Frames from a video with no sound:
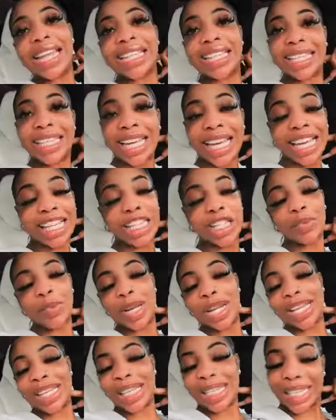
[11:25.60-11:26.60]
It's
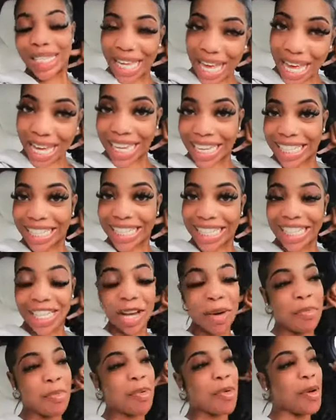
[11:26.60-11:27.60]
1026.
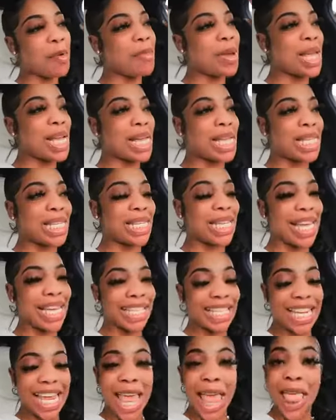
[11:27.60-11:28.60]
The appointment is
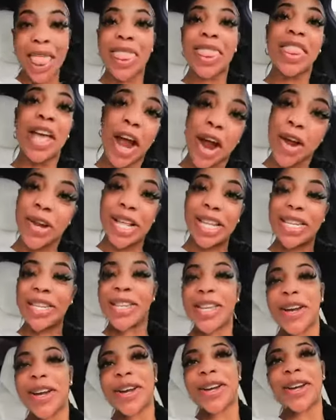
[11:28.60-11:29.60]
at 1030,
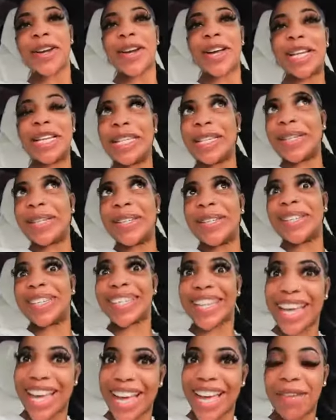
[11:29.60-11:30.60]
so your girl is on
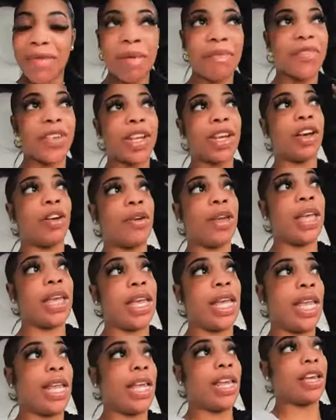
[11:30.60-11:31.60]
time. I'm gonna go ahead
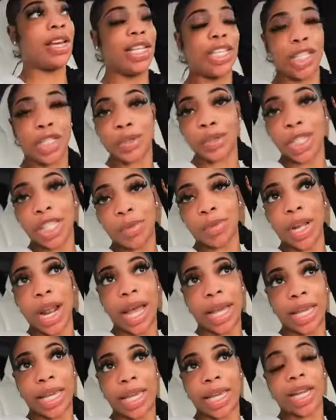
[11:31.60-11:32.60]
and get in, because usually when
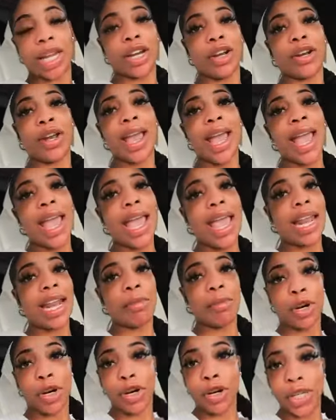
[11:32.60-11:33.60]
I get here
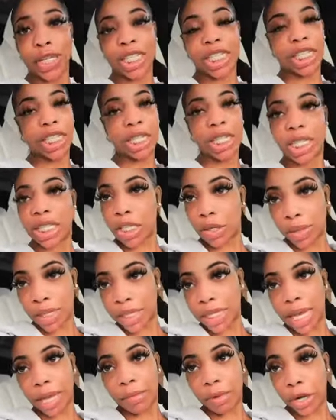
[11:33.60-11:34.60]
and I'm early, she still
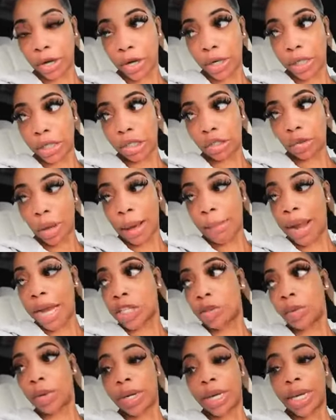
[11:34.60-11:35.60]
can take me early, so I might
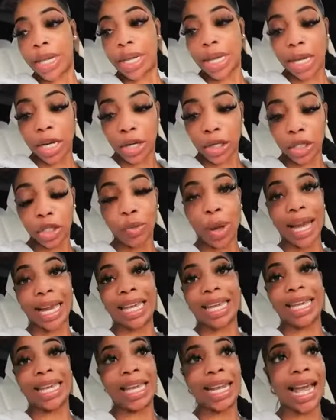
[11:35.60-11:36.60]
as well get in here so I
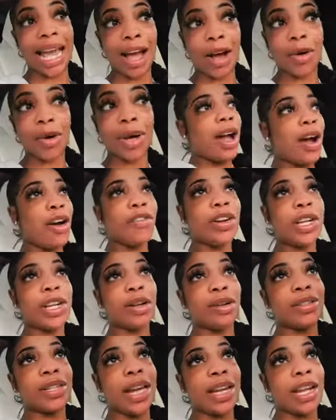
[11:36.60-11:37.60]
can get out. Hopefully it
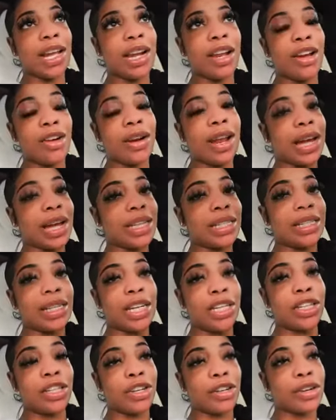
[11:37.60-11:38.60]
don't take that long. Like I
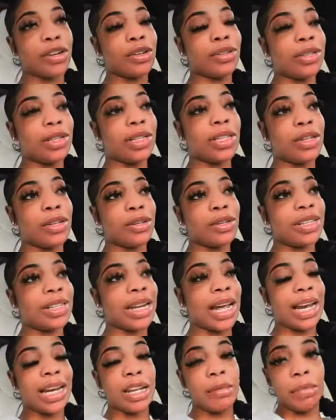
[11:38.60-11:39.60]
said, your girl still
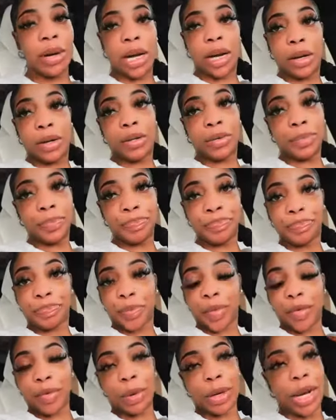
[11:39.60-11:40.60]
slightly bald
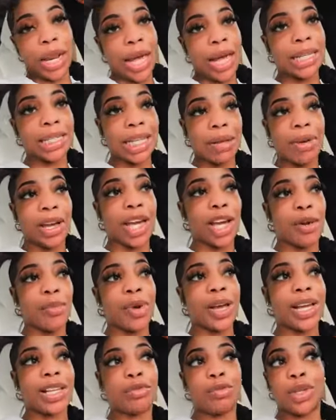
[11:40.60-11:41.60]
for the last time I got
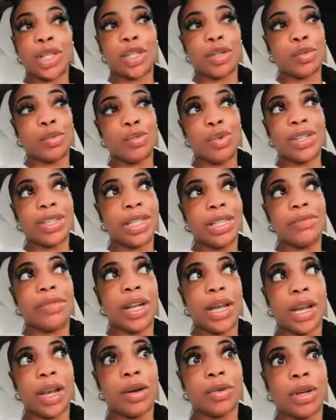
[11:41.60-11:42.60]
waxed, which wasn't
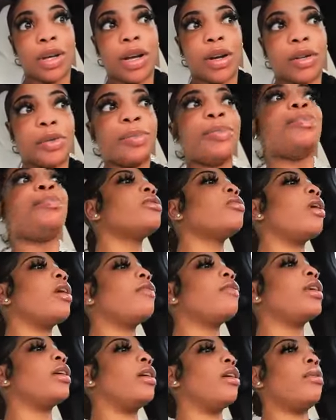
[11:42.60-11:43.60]
even that long ago. So
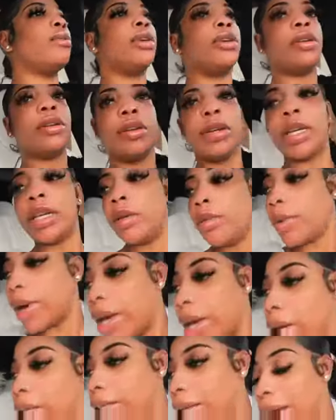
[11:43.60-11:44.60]
I'm gonna go with her, get
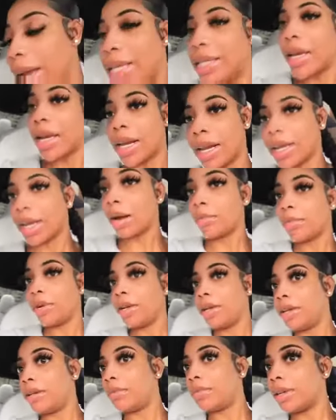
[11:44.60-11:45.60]
waxed. I ain't taking the
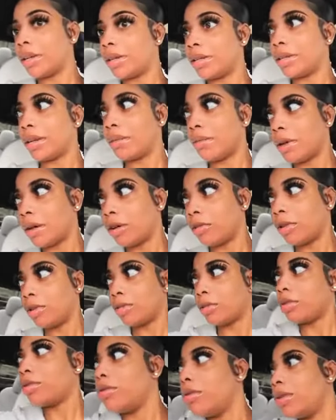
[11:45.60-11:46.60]
camera in because I'm not gonna be
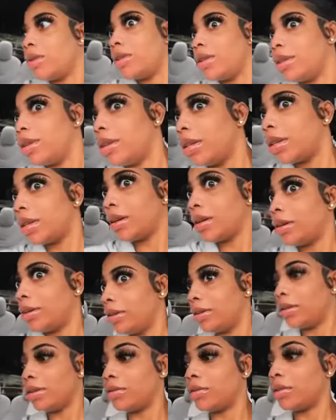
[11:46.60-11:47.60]
recording or anything
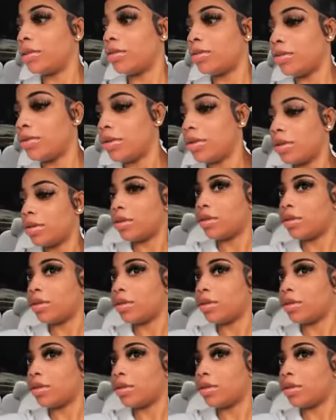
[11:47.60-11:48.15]
of the sort.